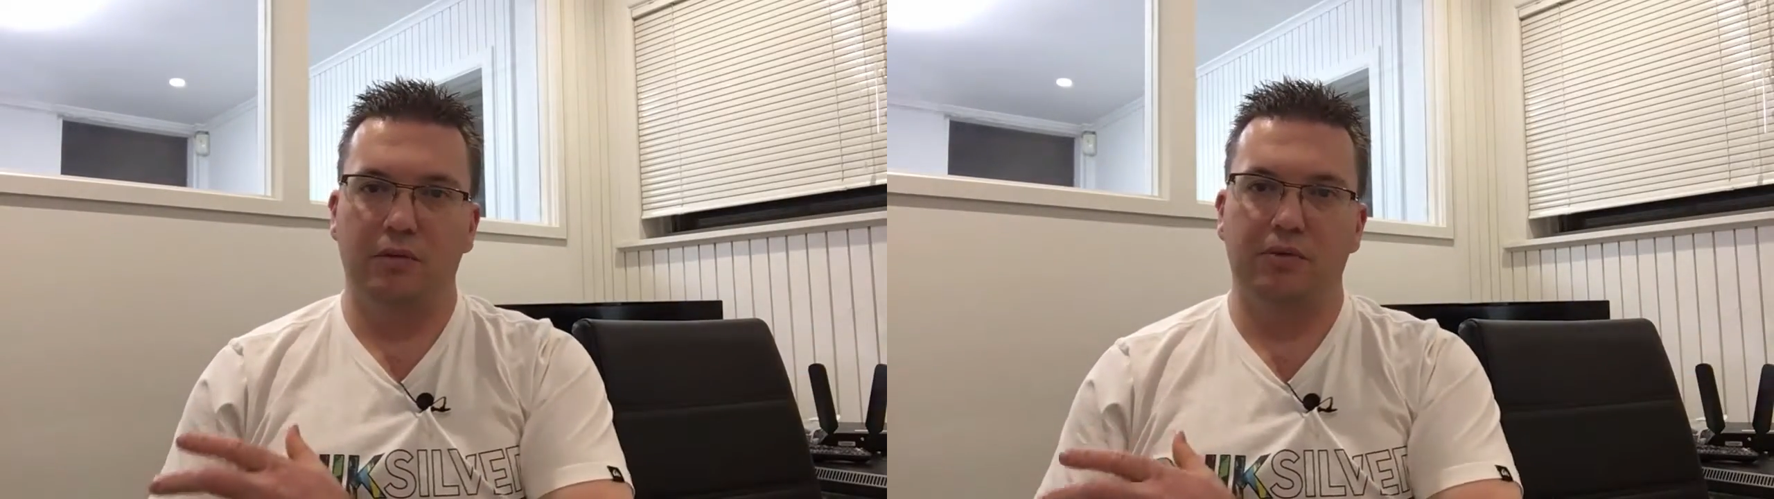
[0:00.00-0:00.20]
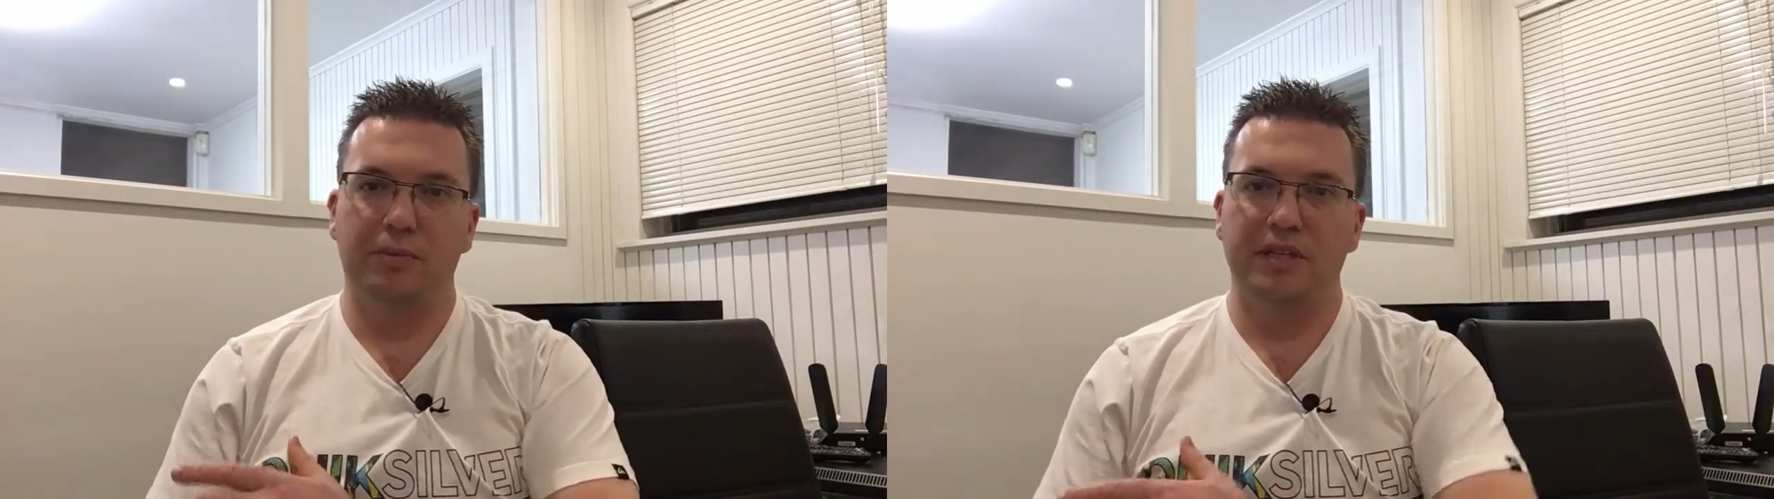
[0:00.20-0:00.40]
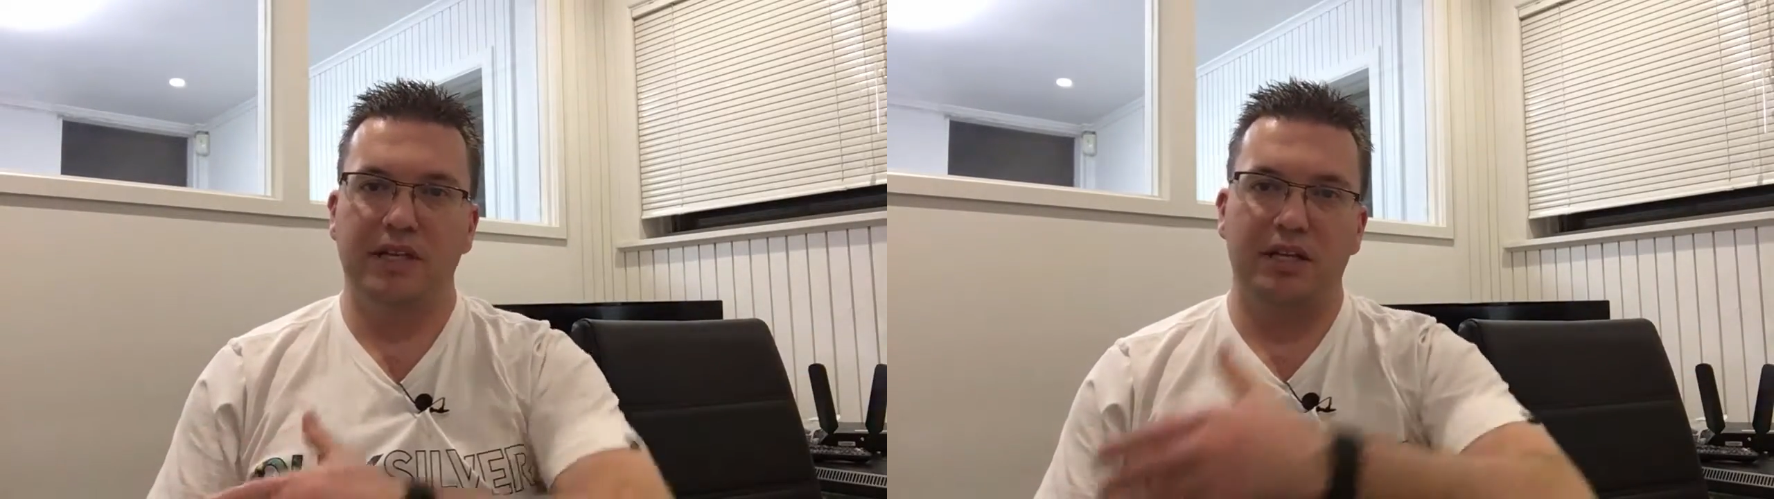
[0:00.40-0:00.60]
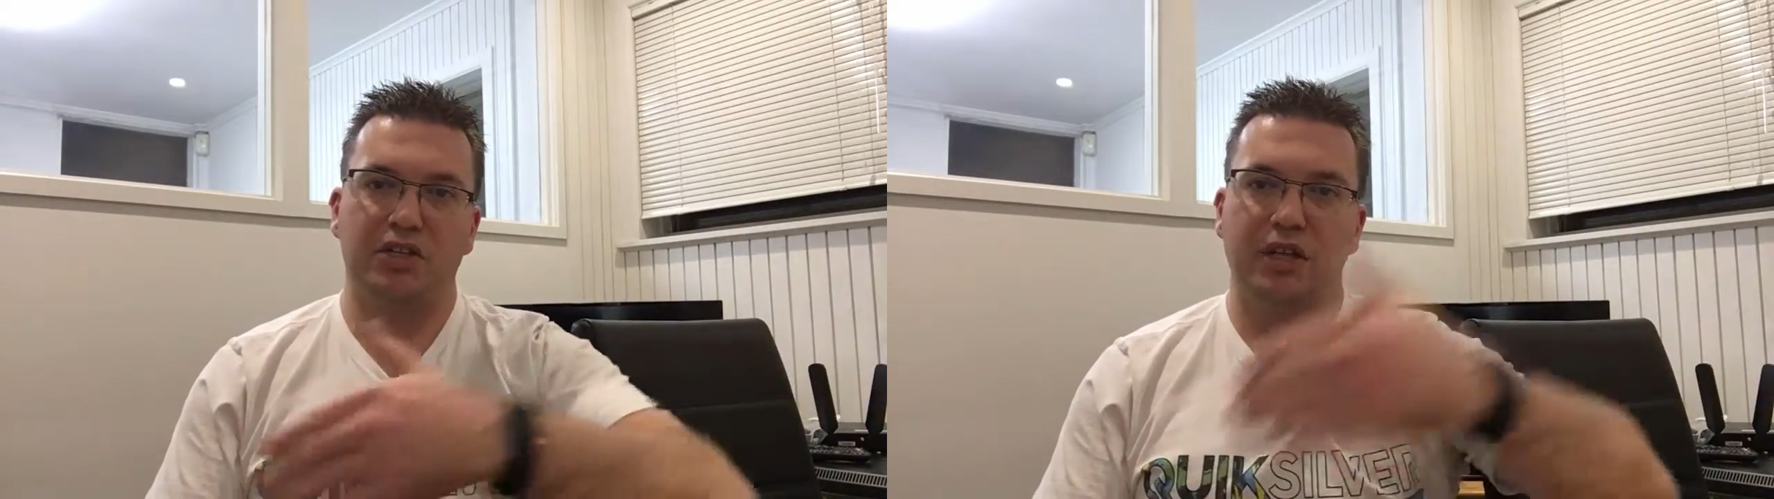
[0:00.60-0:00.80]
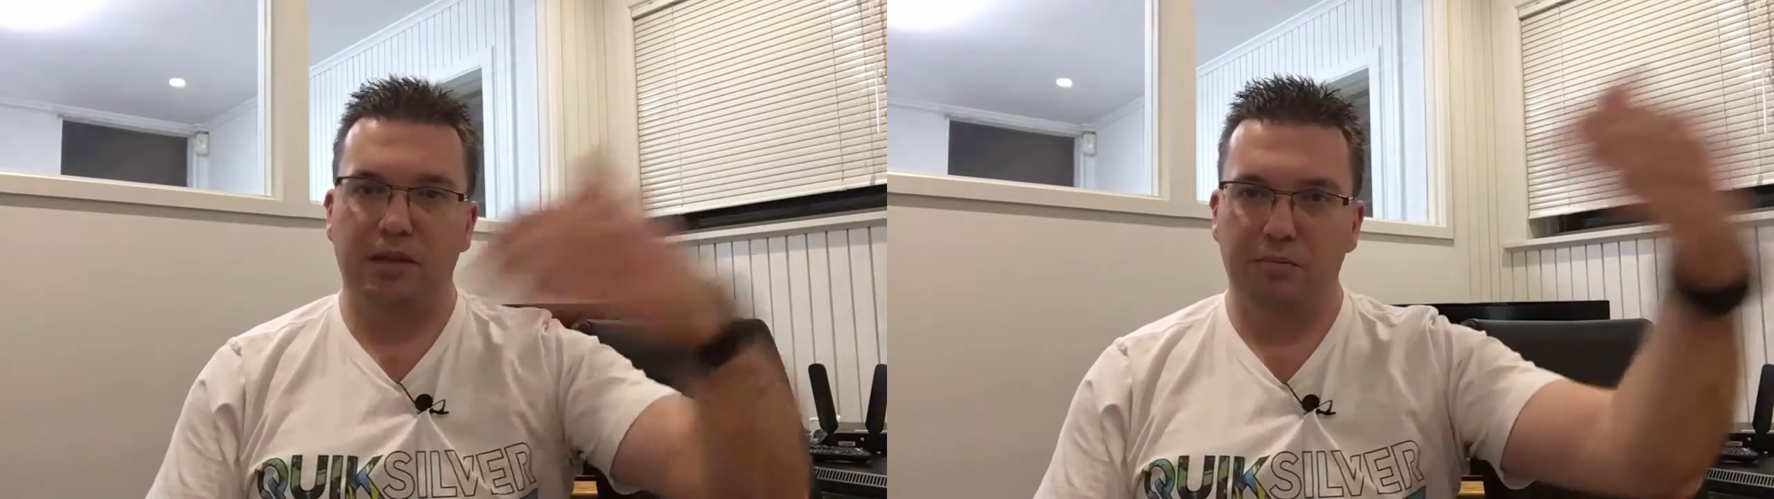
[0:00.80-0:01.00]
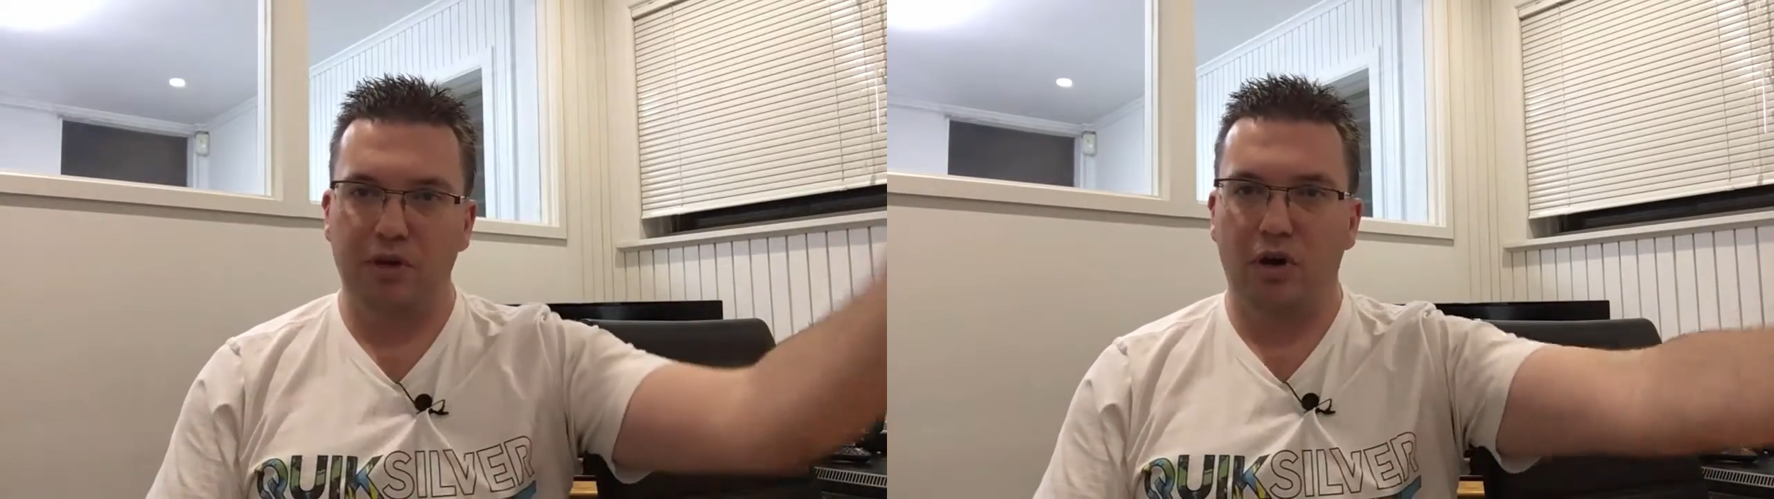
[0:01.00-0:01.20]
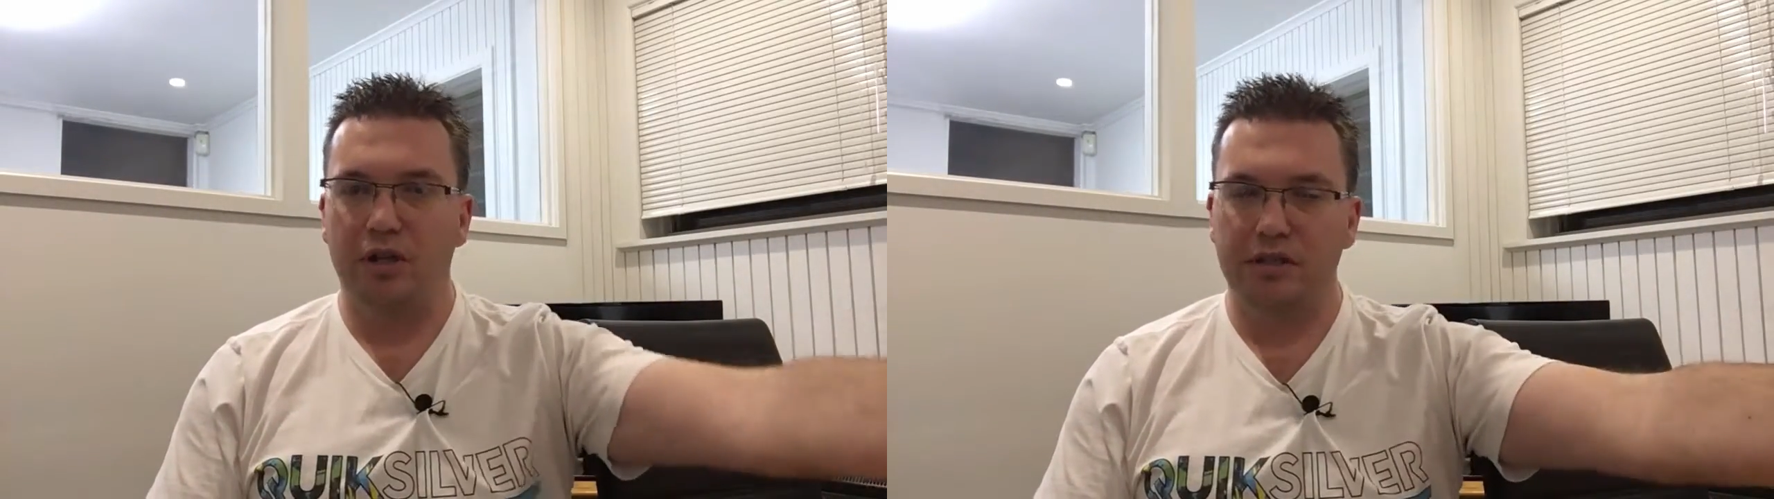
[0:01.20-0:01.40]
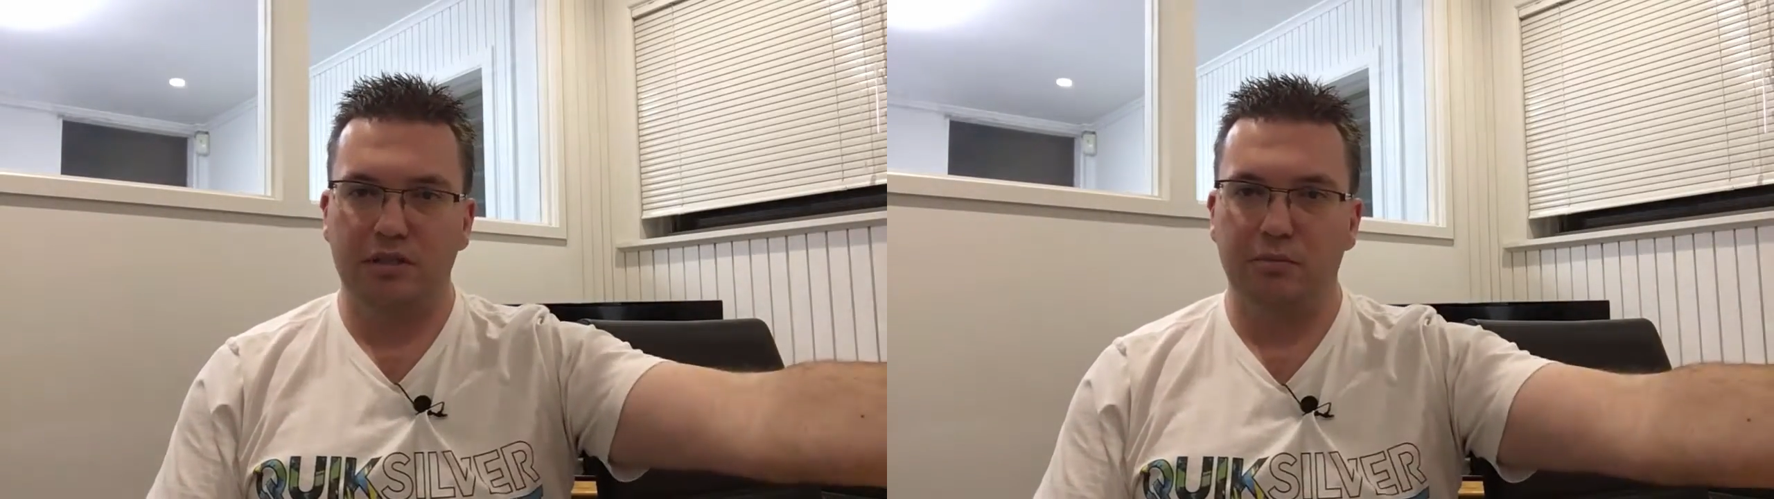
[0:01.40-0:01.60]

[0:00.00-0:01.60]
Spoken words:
implementation and then beyond into